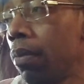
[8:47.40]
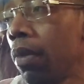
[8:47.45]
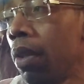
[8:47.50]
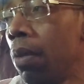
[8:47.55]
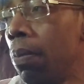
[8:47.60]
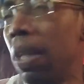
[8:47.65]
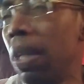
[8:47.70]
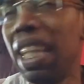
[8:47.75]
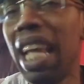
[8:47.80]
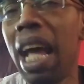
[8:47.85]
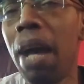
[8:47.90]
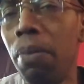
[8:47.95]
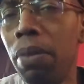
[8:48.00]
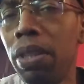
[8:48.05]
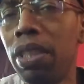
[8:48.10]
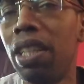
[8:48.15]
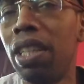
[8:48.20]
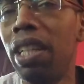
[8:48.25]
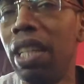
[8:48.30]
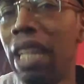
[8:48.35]
But that was
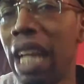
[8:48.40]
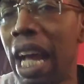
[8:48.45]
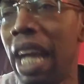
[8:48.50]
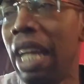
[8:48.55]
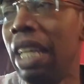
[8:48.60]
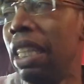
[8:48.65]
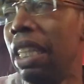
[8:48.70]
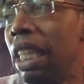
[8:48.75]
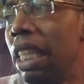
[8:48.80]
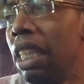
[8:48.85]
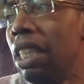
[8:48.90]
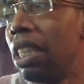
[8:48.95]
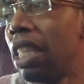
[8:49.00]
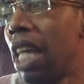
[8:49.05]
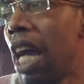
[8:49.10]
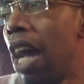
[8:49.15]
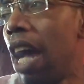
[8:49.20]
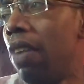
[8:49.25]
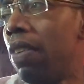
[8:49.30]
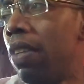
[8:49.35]
the 90s,
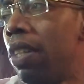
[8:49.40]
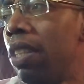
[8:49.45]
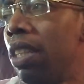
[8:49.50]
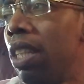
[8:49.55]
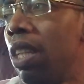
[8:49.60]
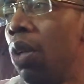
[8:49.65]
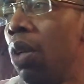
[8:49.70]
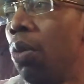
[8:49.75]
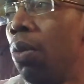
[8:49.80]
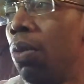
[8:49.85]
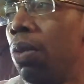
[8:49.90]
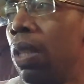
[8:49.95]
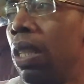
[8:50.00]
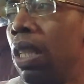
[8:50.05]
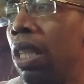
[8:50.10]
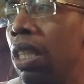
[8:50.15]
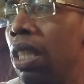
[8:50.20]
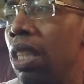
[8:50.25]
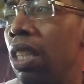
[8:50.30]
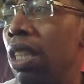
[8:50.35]
Tyra.
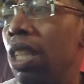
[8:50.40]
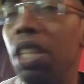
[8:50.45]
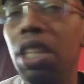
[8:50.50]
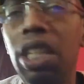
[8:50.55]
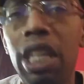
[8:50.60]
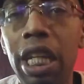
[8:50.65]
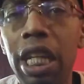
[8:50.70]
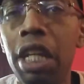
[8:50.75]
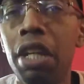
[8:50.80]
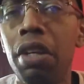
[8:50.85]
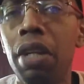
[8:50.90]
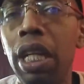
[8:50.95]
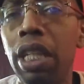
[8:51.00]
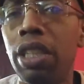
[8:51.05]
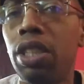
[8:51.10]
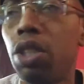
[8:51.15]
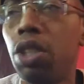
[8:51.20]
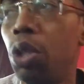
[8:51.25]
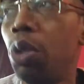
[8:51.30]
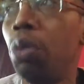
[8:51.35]
The year
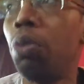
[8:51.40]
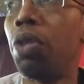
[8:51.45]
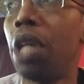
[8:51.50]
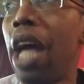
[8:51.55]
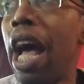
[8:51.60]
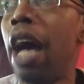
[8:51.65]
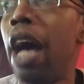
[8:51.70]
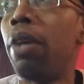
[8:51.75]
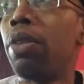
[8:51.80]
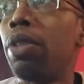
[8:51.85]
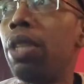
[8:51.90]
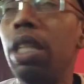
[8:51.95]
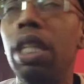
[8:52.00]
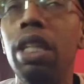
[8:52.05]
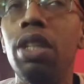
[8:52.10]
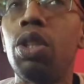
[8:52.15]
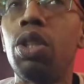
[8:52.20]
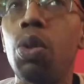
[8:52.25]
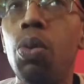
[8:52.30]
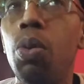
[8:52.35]
is
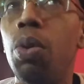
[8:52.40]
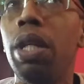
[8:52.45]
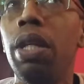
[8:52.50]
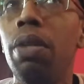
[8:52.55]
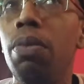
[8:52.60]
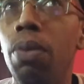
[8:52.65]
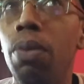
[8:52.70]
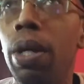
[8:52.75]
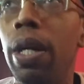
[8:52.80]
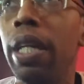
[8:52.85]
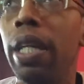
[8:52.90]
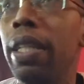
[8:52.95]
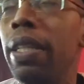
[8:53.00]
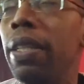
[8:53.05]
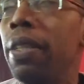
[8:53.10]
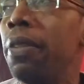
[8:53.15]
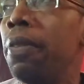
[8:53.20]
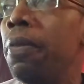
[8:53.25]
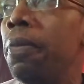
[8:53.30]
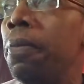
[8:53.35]
2021.
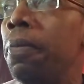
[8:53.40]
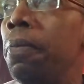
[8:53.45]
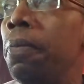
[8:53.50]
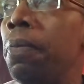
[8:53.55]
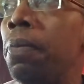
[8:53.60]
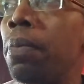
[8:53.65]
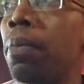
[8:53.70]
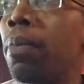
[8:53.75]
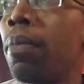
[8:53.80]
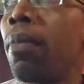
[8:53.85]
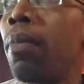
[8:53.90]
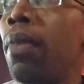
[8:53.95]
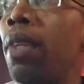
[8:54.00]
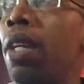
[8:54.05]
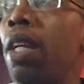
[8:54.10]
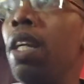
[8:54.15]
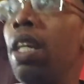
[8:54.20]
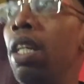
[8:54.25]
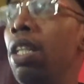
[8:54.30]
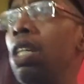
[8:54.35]

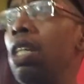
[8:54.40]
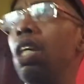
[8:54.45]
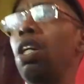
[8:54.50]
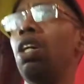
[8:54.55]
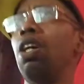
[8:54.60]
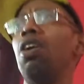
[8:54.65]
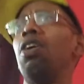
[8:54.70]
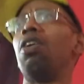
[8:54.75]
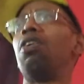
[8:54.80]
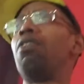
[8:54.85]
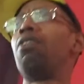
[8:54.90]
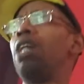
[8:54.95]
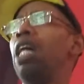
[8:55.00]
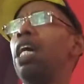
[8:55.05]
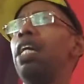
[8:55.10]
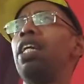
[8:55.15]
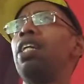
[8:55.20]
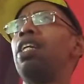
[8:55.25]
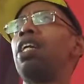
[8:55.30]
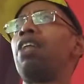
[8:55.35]
You know,
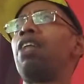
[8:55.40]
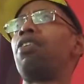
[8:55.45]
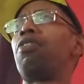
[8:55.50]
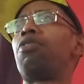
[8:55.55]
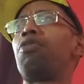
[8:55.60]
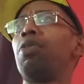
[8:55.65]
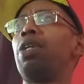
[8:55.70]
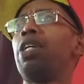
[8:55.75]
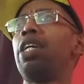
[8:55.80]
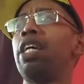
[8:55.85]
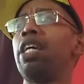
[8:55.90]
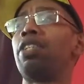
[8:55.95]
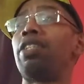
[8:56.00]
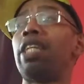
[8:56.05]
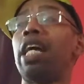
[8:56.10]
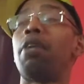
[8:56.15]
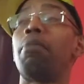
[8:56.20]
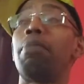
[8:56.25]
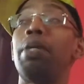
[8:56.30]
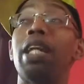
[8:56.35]
in another 3 years,
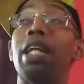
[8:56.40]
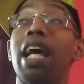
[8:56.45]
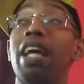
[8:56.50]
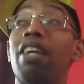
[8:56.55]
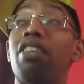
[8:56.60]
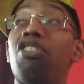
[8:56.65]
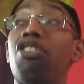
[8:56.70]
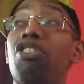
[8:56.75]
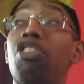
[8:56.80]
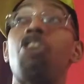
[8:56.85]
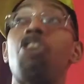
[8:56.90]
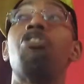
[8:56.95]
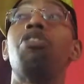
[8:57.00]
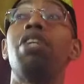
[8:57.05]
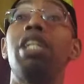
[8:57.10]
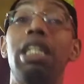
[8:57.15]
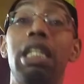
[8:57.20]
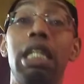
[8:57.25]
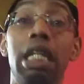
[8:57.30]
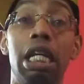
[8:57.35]
that'll be like 30
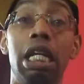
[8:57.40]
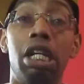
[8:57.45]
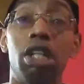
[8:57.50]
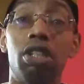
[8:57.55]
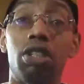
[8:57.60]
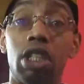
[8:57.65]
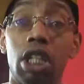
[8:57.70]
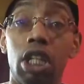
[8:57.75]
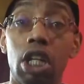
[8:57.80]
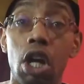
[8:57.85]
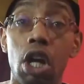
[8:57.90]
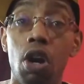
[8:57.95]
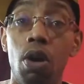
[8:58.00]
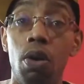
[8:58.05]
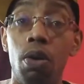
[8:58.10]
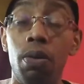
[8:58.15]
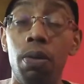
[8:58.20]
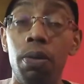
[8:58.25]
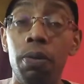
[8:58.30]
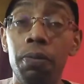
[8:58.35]
years
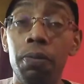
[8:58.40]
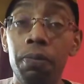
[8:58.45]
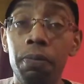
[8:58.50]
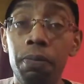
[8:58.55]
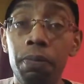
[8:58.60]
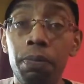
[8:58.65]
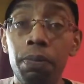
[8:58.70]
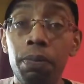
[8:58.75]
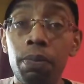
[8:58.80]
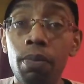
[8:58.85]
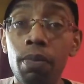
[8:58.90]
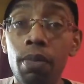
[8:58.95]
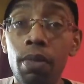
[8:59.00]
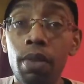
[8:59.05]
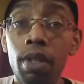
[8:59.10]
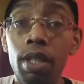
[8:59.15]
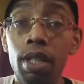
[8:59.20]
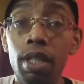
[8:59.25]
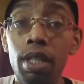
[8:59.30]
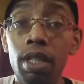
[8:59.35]
ago.
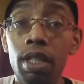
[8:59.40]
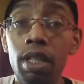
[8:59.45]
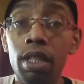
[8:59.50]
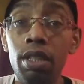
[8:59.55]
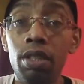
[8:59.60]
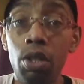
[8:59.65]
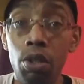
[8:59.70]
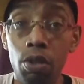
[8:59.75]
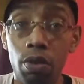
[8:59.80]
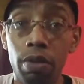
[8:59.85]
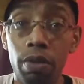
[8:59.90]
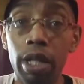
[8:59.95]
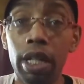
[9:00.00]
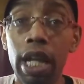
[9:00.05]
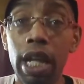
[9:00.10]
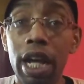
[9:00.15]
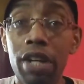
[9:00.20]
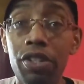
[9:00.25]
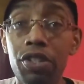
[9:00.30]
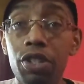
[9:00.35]
Do you
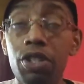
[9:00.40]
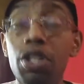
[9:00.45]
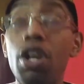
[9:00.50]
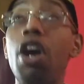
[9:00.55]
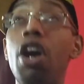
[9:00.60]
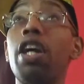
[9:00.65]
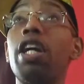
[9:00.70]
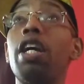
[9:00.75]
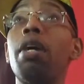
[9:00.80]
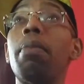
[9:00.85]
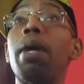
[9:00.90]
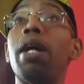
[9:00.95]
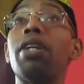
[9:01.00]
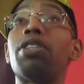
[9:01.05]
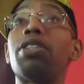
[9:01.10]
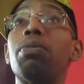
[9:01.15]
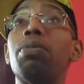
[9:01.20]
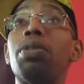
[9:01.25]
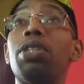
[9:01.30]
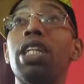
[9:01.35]
realize you're talking about
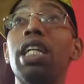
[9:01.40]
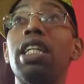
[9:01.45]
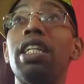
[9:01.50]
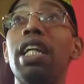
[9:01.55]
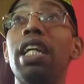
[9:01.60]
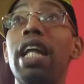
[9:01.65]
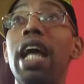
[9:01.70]
some shit that